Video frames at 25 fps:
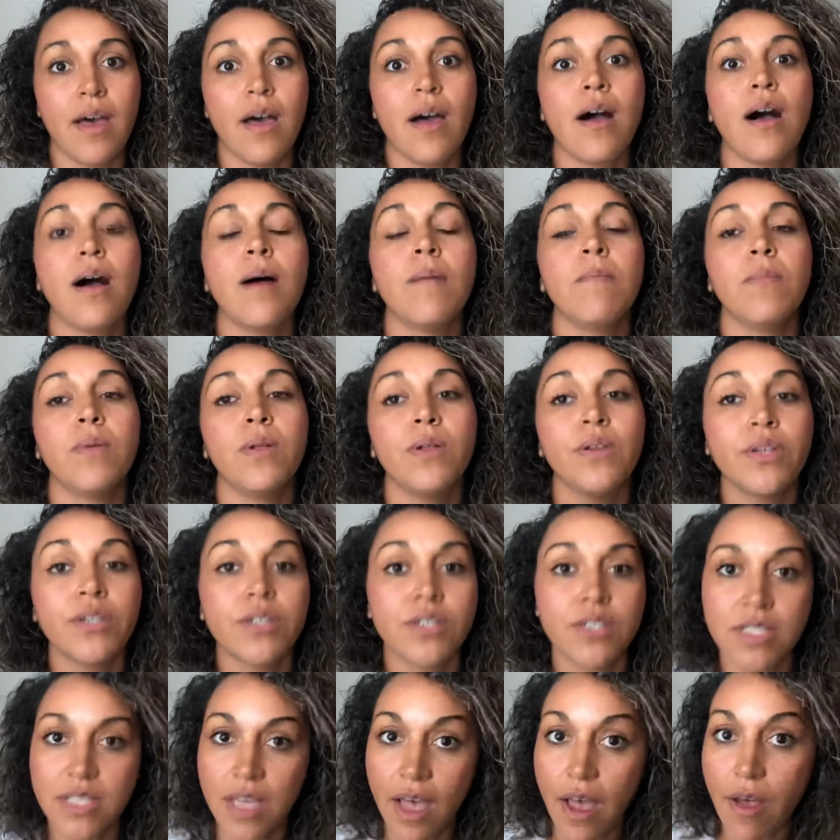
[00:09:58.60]
humble
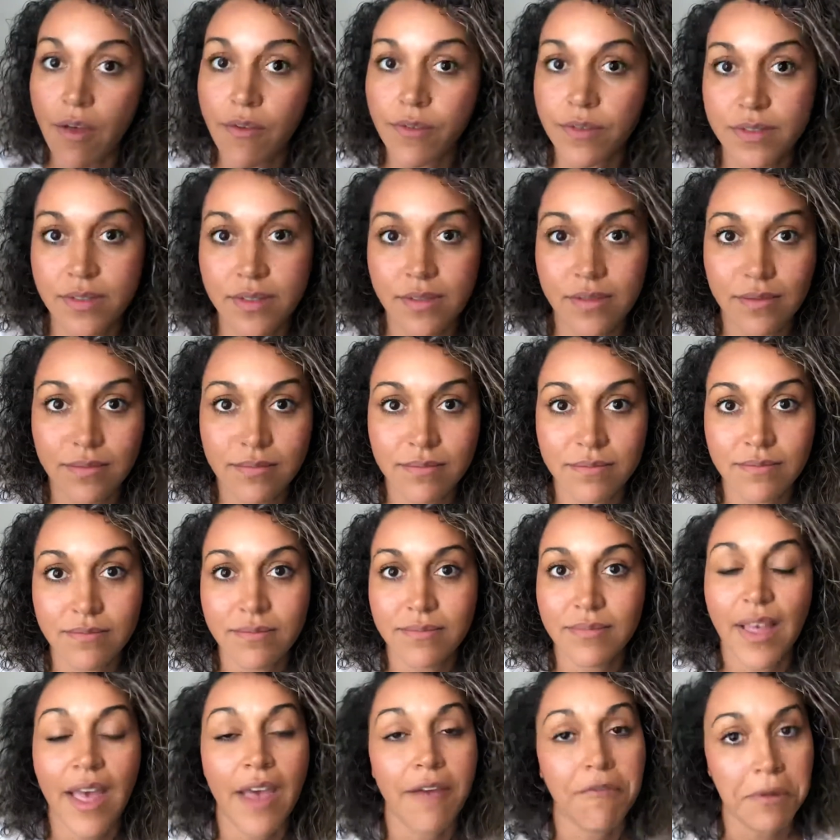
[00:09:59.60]
yourselves,
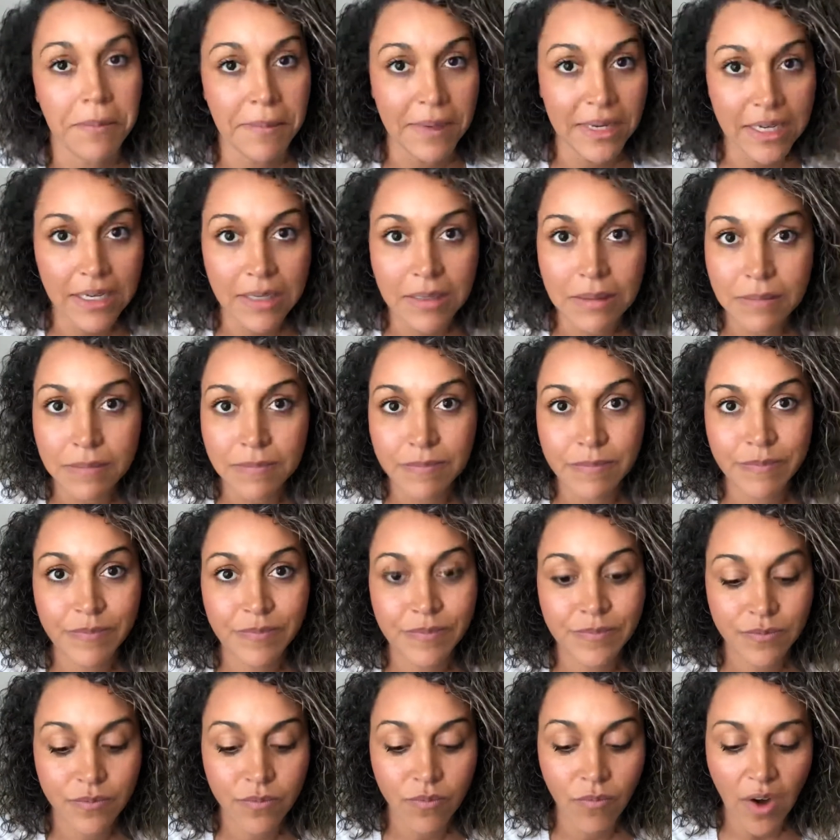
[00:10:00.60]
everybody,
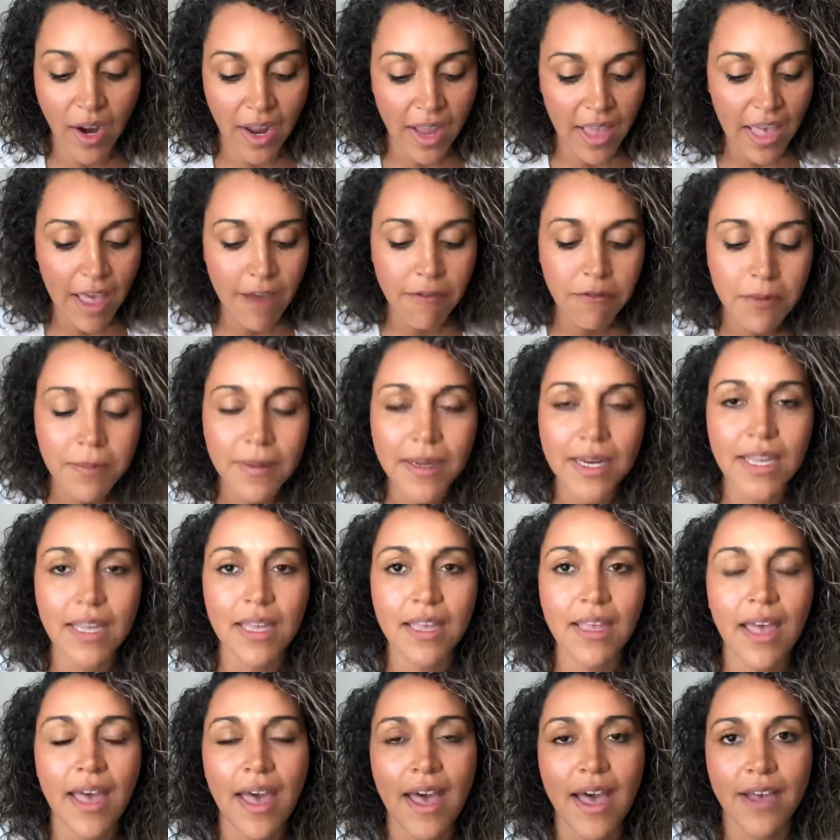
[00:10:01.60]
right?
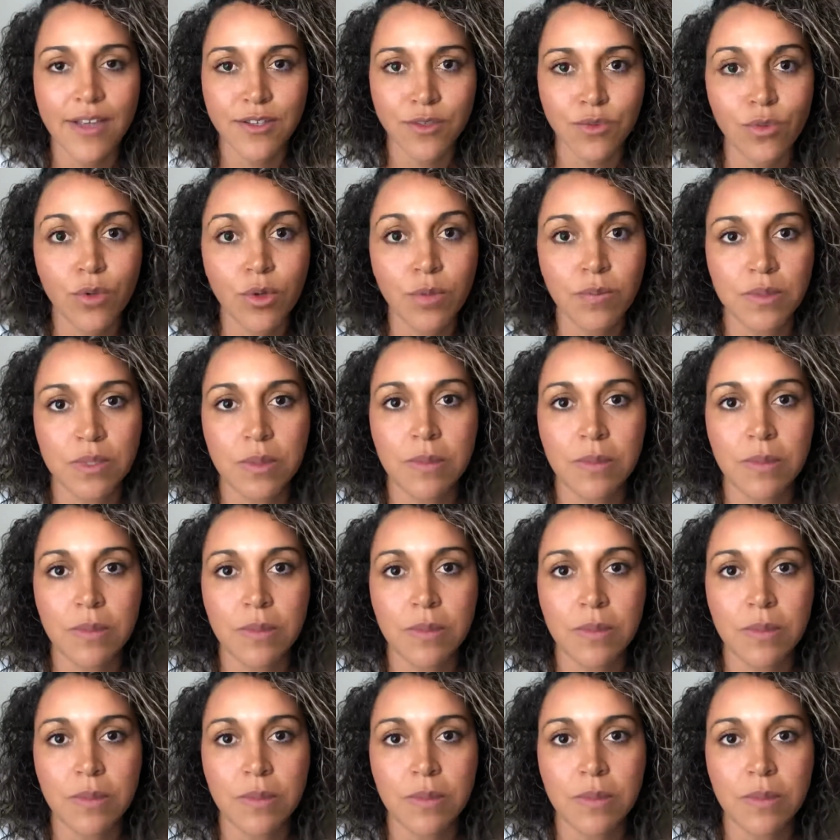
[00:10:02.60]
Everybody has room to